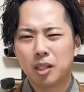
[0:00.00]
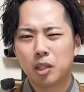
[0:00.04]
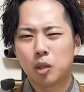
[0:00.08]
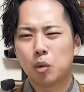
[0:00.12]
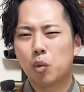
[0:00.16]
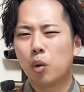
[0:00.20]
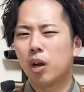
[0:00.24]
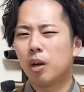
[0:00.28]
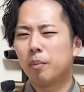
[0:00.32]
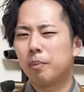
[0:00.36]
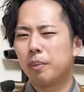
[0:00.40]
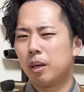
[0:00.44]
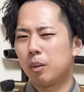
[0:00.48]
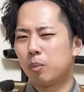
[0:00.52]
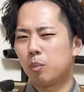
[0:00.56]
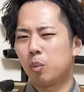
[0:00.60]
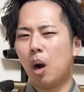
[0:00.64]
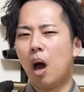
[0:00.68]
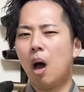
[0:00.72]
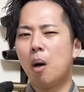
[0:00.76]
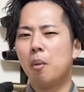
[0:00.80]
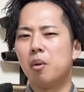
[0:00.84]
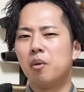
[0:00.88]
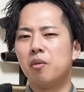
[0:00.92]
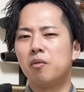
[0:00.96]
is quite a big
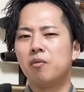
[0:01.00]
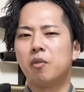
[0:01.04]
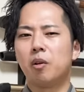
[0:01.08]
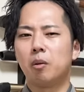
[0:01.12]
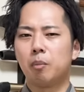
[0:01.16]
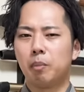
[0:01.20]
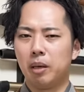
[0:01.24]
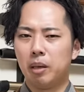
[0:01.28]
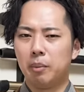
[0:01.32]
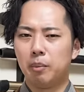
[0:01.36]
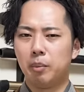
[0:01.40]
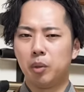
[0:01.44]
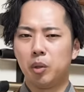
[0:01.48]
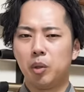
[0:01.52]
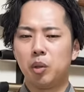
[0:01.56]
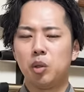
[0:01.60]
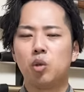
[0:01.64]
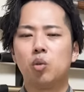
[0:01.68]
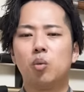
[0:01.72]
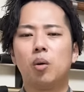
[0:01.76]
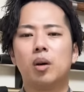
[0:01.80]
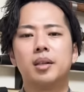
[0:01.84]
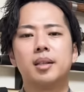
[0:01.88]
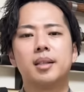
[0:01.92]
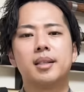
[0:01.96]
problem for people
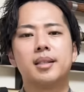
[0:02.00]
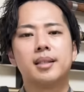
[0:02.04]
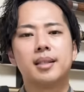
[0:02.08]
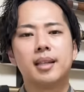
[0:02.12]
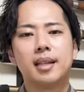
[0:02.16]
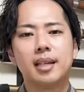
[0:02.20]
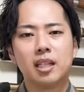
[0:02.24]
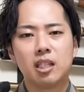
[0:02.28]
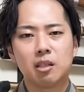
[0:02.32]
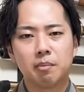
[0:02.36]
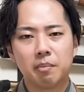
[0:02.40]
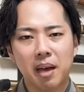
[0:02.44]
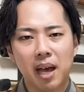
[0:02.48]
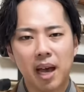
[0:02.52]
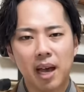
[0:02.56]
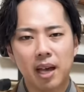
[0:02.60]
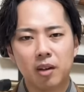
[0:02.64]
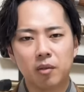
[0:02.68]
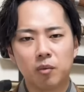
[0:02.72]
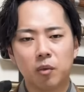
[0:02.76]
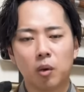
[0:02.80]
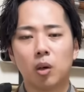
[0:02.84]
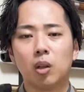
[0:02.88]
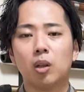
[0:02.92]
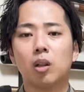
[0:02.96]
who want to stay in Japan
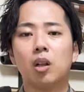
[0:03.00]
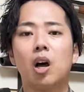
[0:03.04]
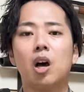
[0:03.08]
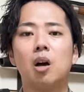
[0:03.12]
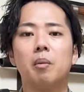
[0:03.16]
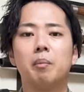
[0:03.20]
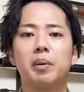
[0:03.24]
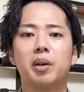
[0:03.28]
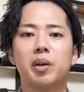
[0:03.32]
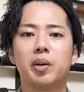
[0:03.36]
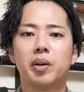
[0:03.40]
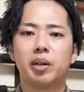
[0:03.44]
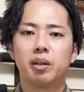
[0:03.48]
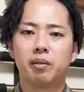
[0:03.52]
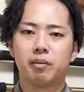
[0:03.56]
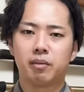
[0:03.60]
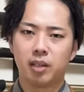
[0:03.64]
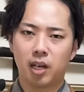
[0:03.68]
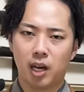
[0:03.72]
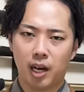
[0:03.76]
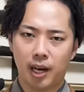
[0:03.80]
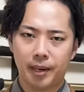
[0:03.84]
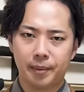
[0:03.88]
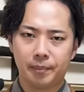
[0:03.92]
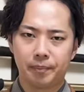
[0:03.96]
for a long period of
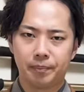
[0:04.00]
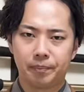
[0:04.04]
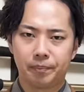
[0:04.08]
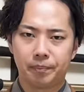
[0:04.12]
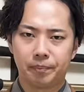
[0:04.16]
time.